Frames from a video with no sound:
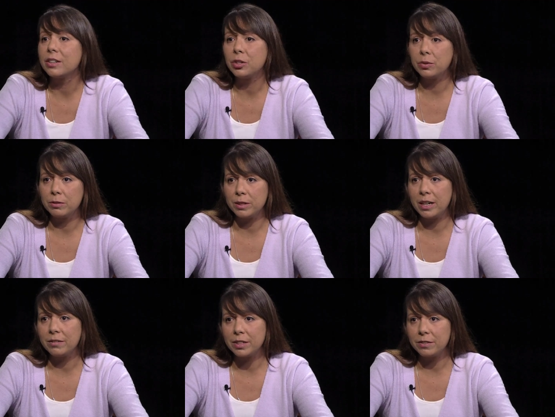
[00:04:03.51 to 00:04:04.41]
who were
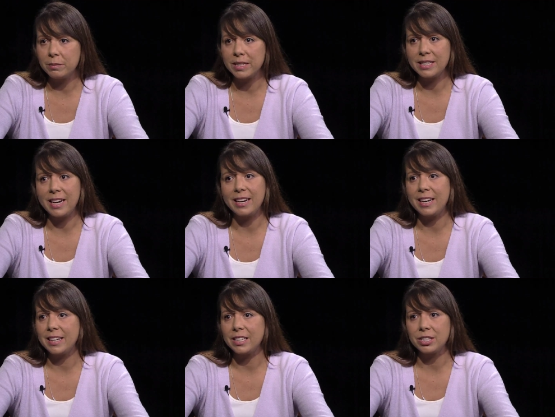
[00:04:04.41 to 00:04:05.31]
recovered from a site,
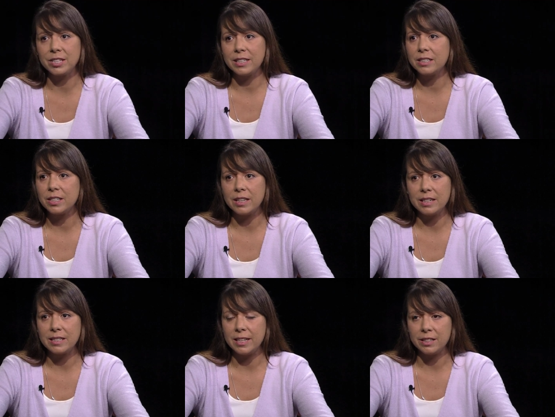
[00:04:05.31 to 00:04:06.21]
and it turned into
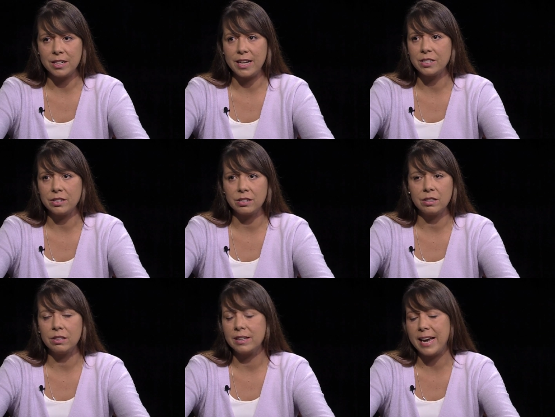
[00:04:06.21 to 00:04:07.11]
this
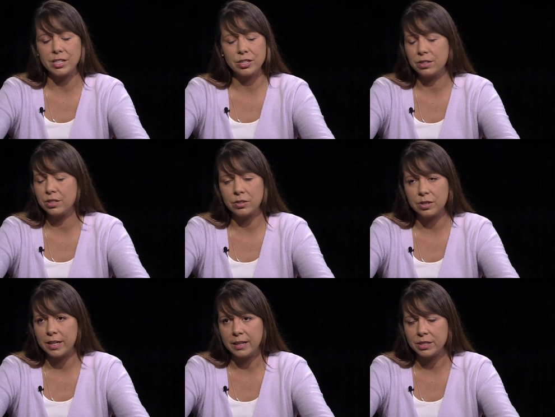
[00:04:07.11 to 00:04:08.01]
national
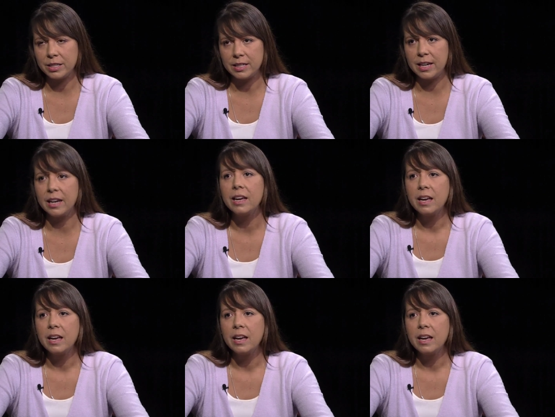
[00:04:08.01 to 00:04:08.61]
story, I should say.